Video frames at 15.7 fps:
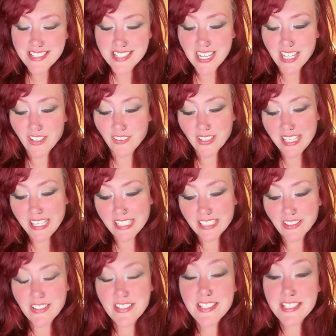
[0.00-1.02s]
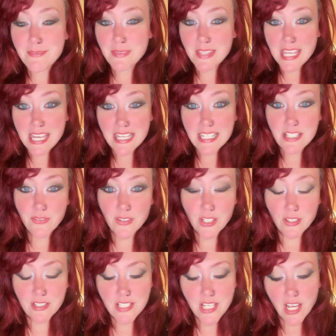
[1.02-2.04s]
So here are some things
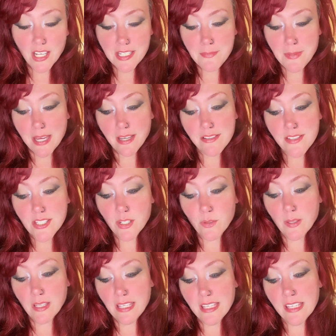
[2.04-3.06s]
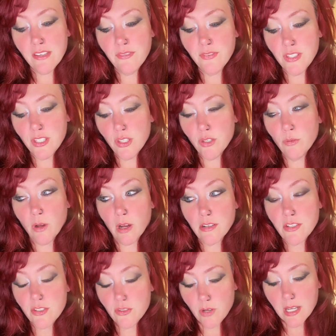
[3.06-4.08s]
for you to talk about. So if you
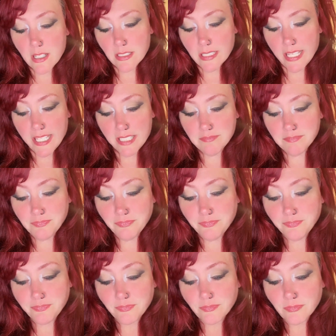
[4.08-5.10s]
are struggling,